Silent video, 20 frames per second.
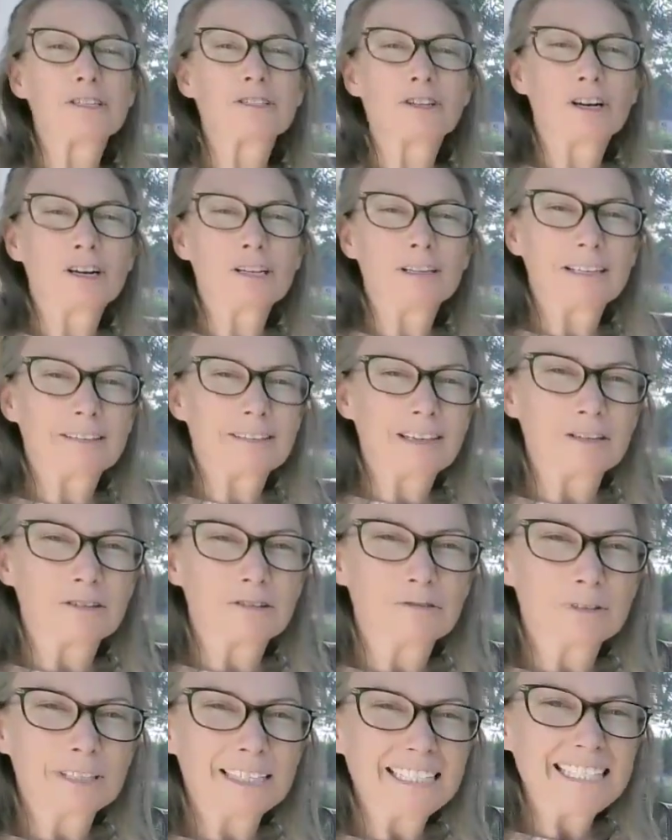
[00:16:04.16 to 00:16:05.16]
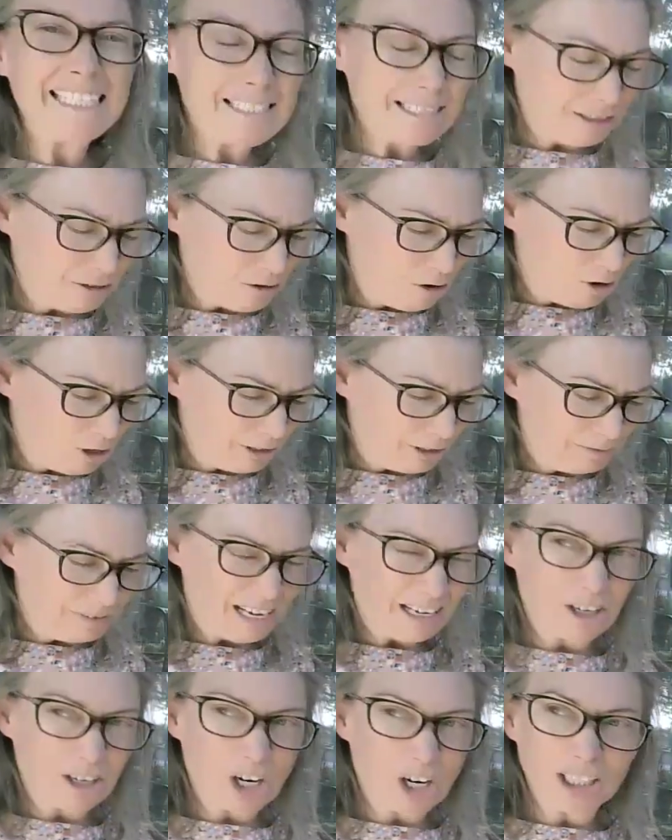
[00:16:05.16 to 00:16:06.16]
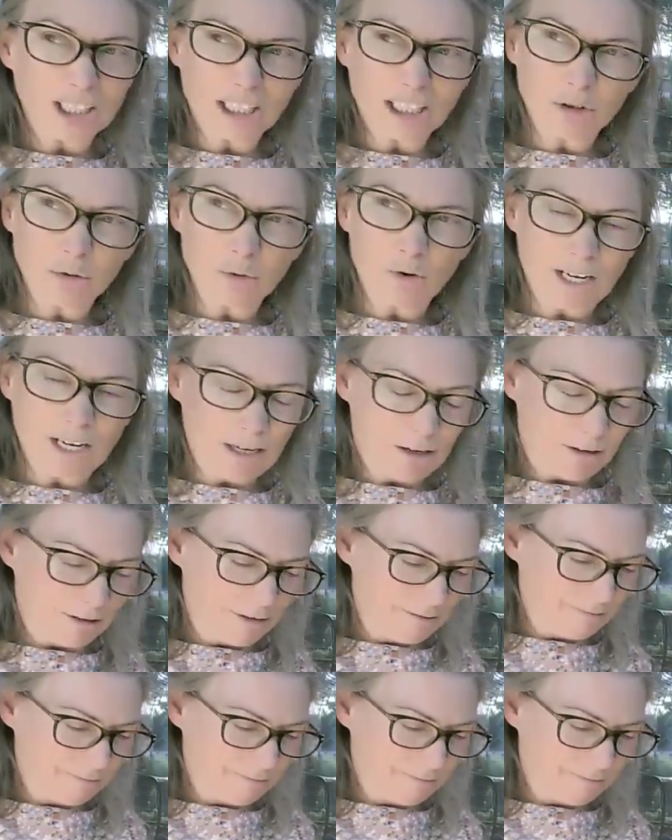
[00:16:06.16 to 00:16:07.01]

crushed garlic that are releasing all of that garlic oil.